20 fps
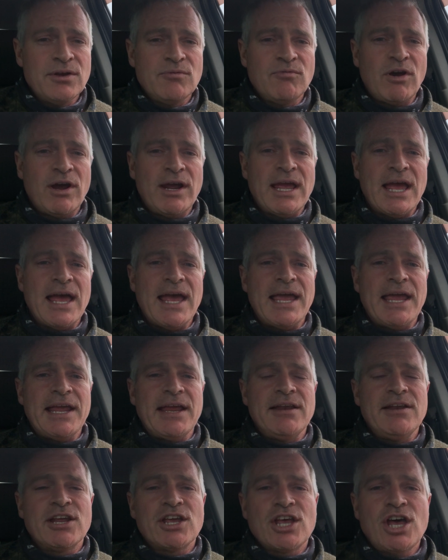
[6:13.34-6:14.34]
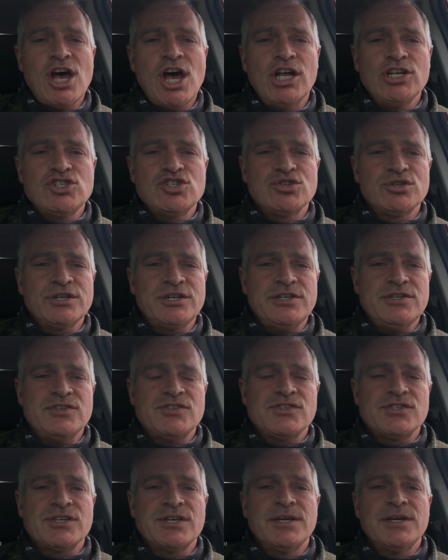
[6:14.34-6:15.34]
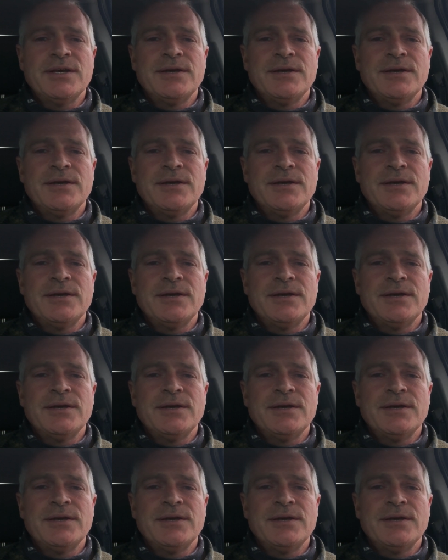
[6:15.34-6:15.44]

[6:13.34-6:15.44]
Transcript: right, a country's